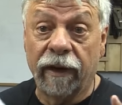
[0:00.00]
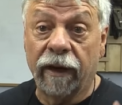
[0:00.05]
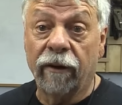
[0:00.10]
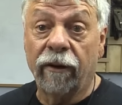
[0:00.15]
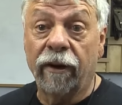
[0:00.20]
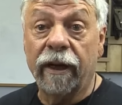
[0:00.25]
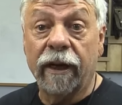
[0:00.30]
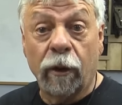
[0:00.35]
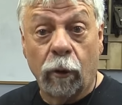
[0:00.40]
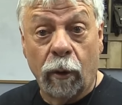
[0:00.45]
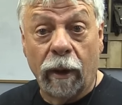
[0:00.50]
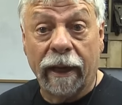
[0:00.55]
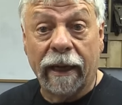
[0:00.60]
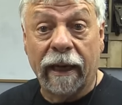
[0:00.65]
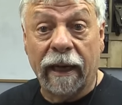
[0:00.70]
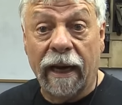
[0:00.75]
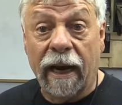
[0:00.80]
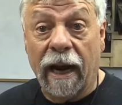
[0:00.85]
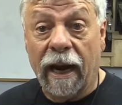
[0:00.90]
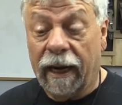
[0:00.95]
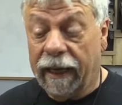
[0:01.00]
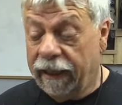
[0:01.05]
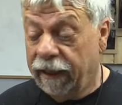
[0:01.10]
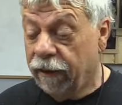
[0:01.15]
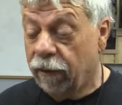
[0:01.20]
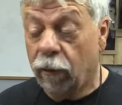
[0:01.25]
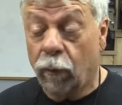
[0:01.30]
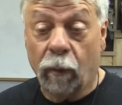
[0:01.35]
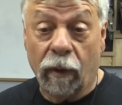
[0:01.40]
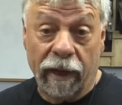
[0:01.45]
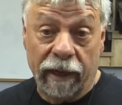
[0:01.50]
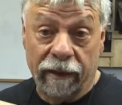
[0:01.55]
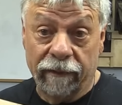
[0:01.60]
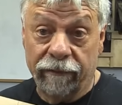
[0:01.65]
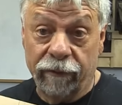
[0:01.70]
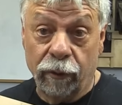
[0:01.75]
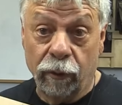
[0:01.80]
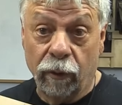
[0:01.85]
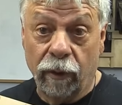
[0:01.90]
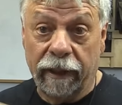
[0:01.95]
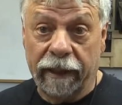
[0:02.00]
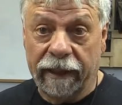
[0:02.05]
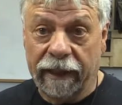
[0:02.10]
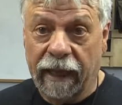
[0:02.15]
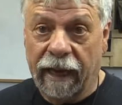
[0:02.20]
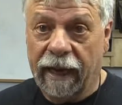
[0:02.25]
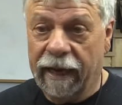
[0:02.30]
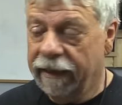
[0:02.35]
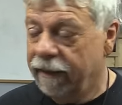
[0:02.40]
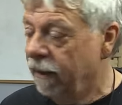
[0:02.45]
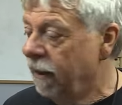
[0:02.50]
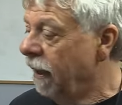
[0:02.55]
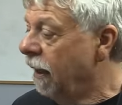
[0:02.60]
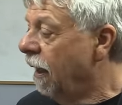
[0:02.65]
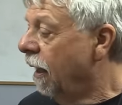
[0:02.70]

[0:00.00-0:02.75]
Very quick and accurate way of doing that.